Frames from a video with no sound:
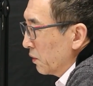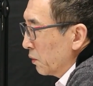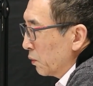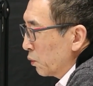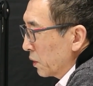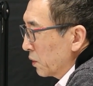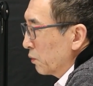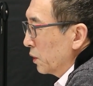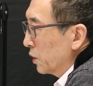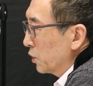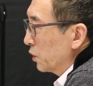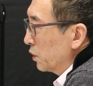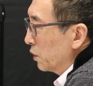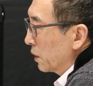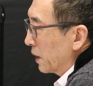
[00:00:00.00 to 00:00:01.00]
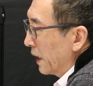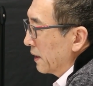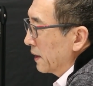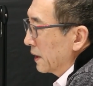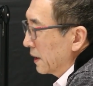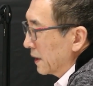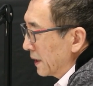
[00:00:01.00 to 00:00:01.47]
with which you
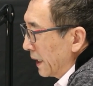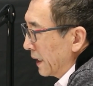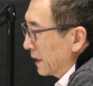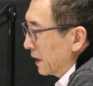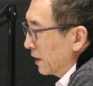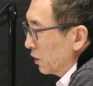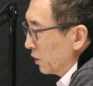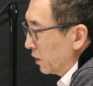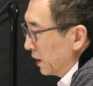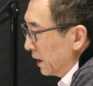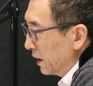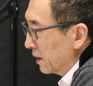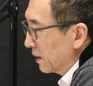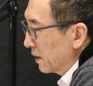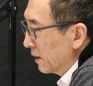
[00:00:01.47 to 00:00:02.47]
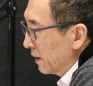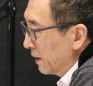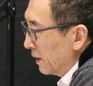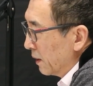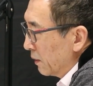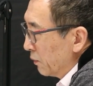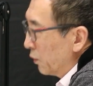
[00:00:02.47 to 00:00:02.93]
gather the data you need
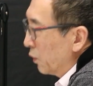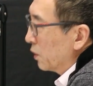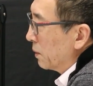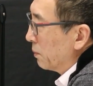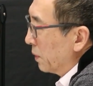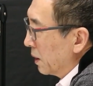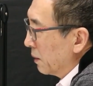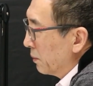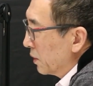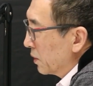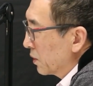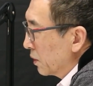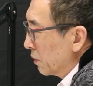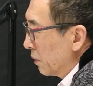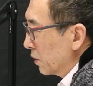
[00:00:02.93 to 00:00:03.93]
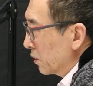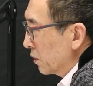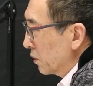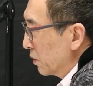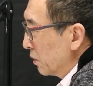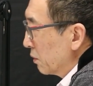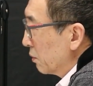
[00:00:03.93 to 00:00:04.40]
for the purpose you want to
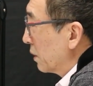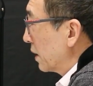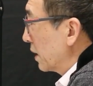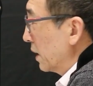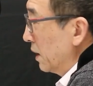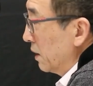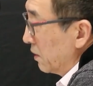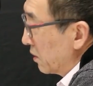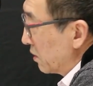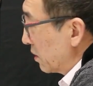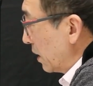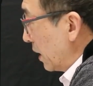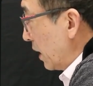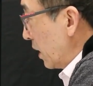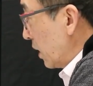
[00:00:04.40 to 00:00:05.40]
do, whether it's